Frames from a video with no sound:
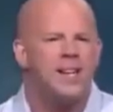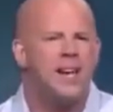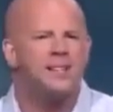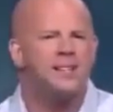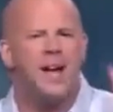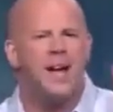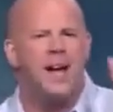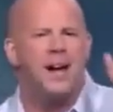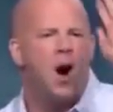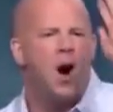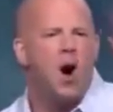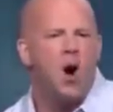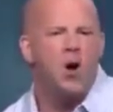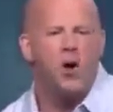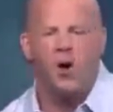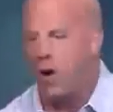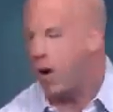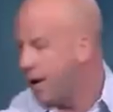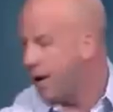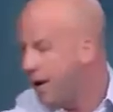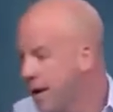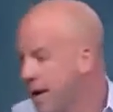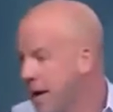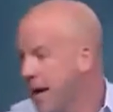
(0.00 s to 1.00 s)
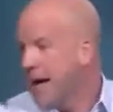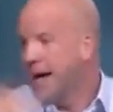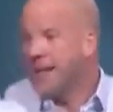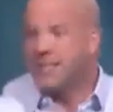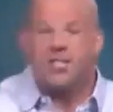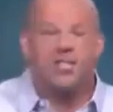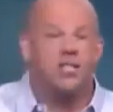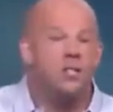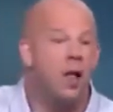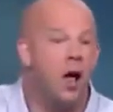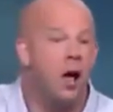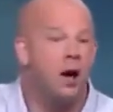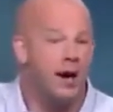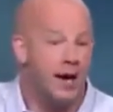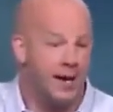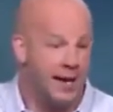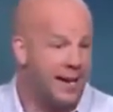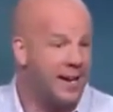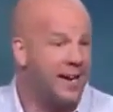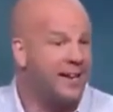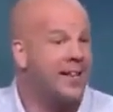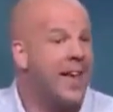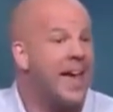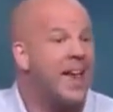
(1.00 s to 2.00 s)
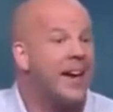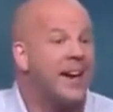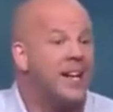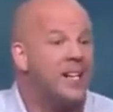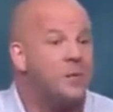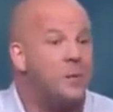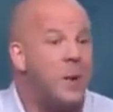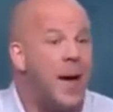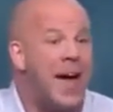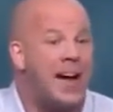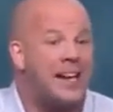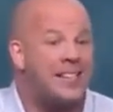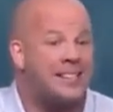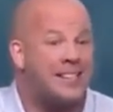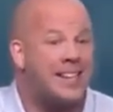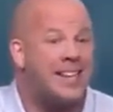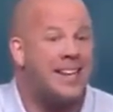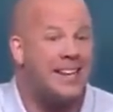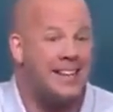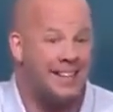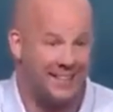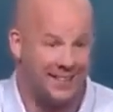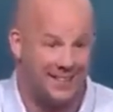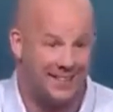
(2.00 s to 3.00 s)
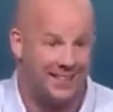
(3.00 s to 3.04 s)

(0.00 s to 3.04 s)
I was like, hold on. And I slung it, and it landed in his back seat.